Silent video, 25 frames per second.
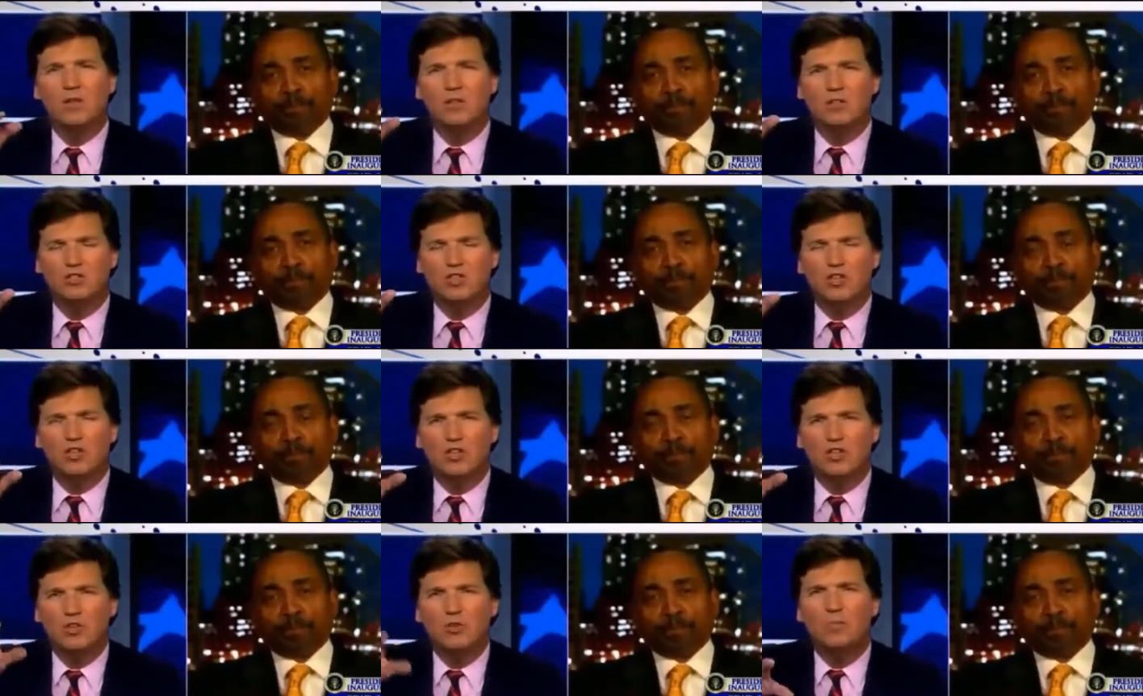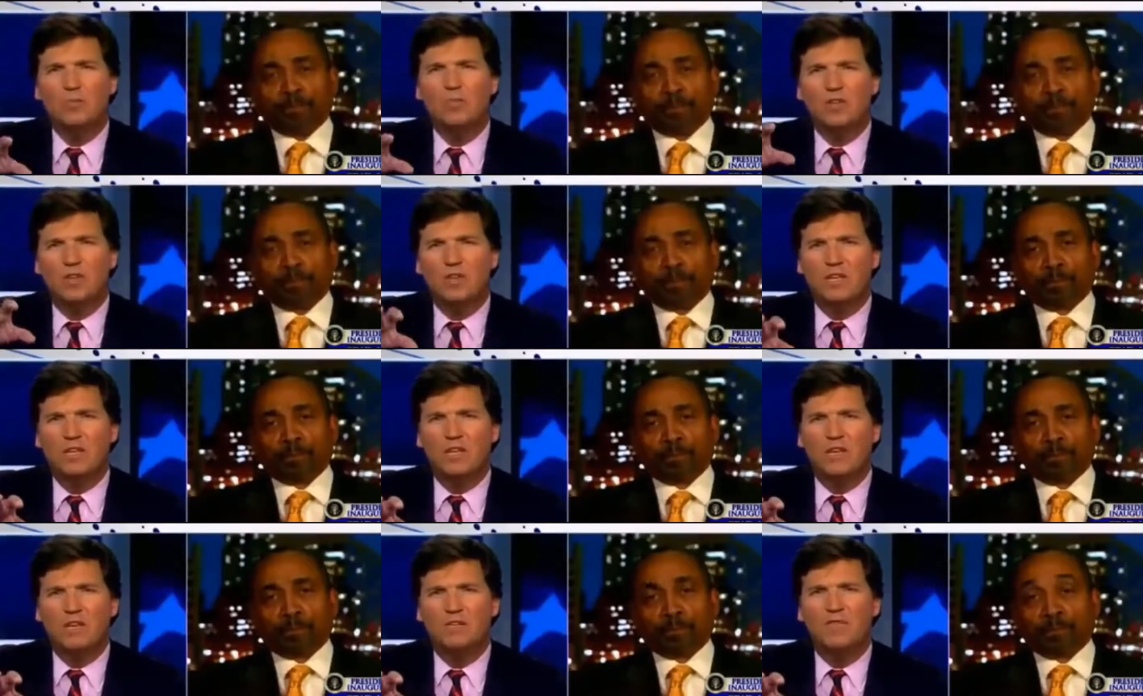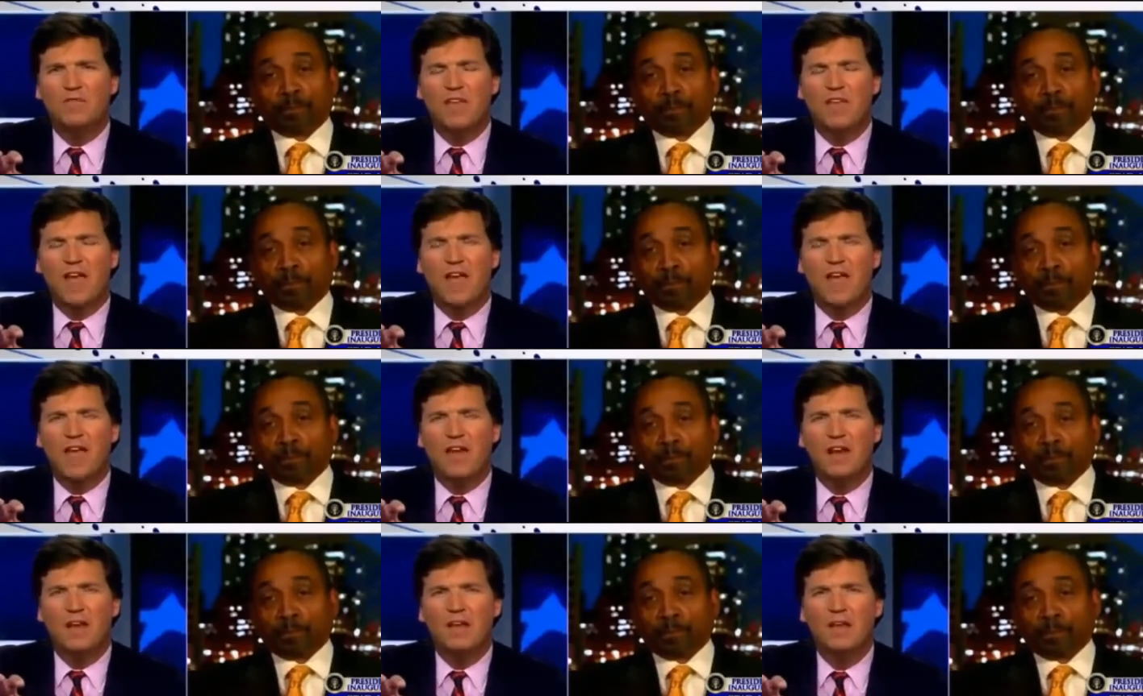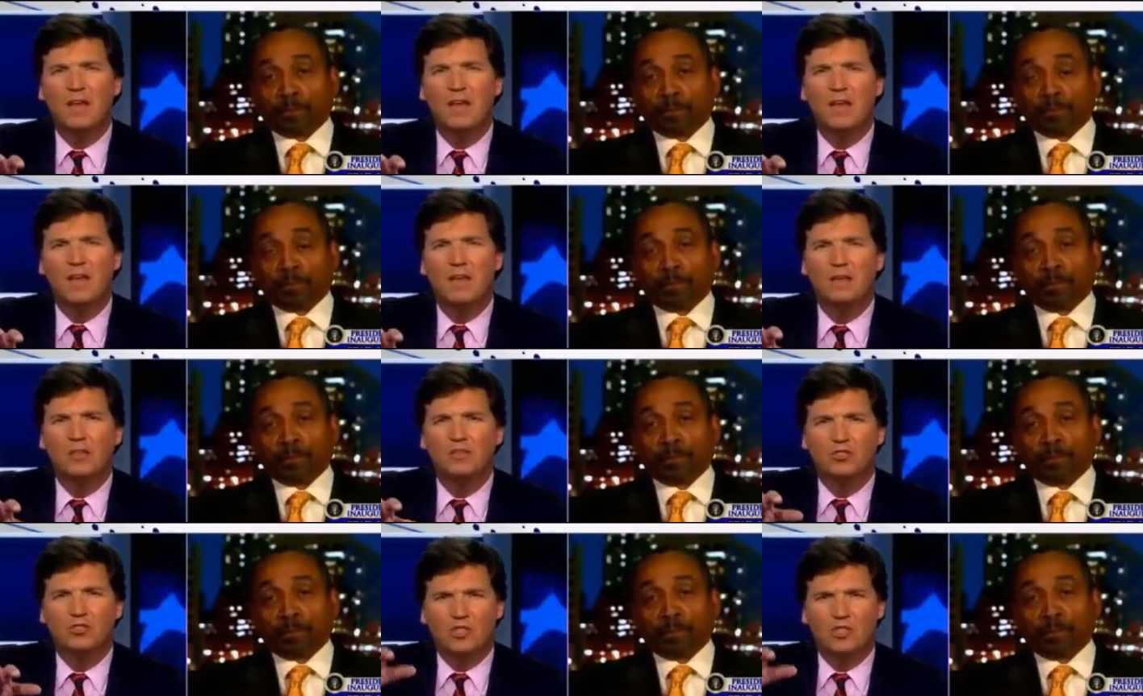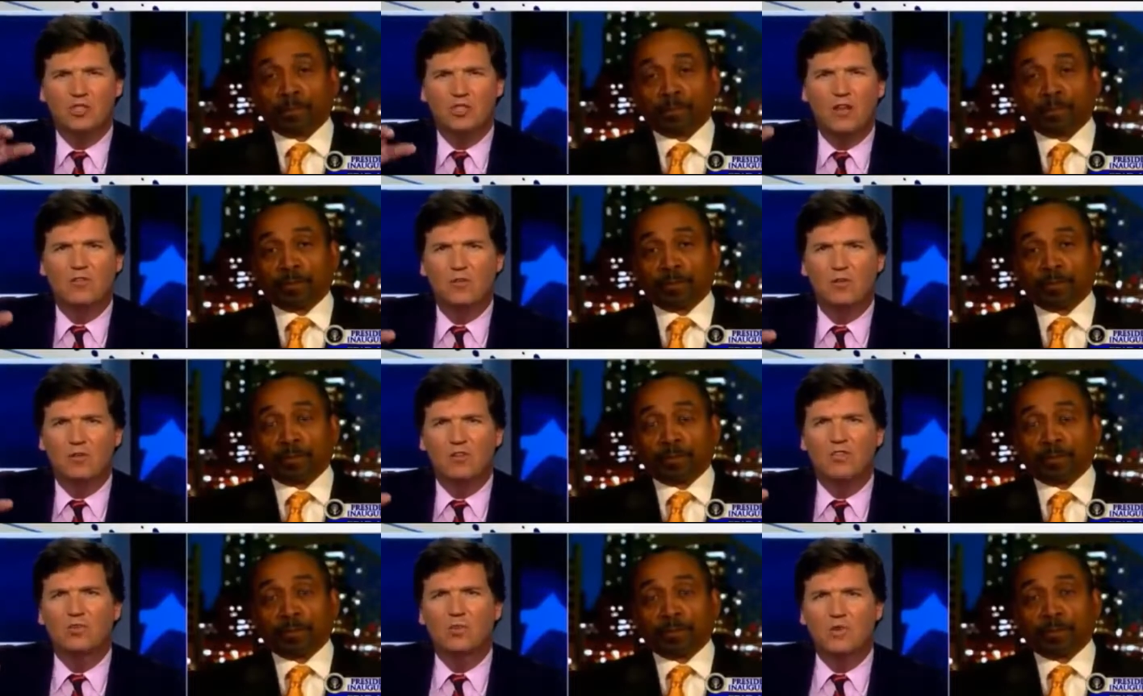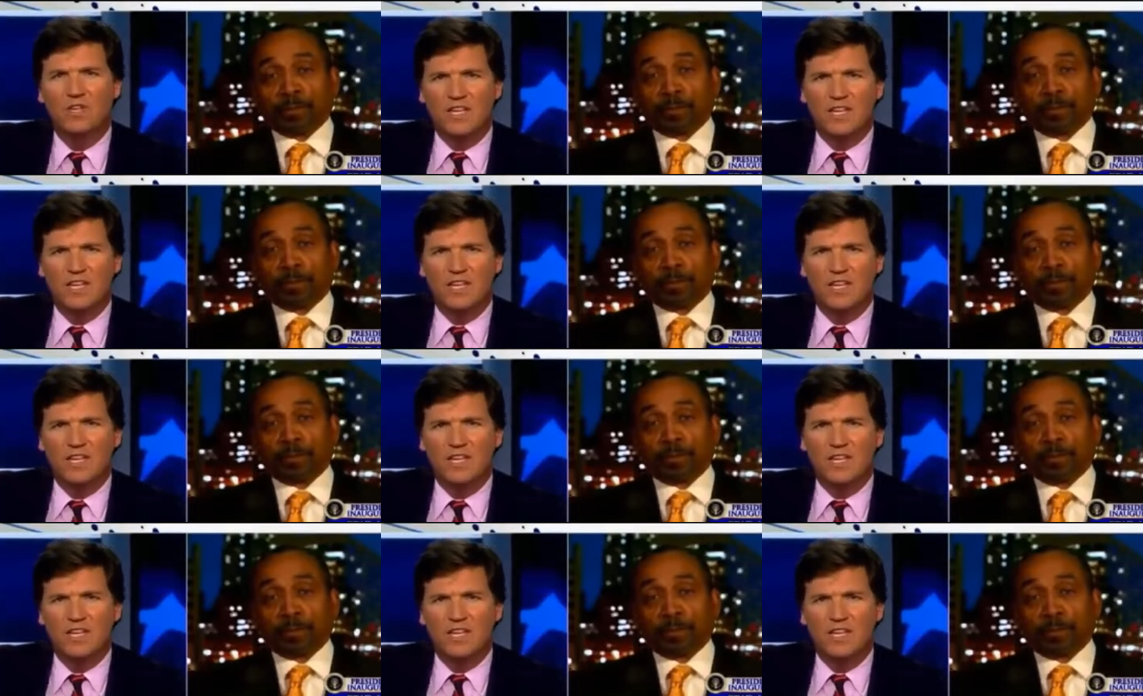Speaker 1: you believe that John Lewis,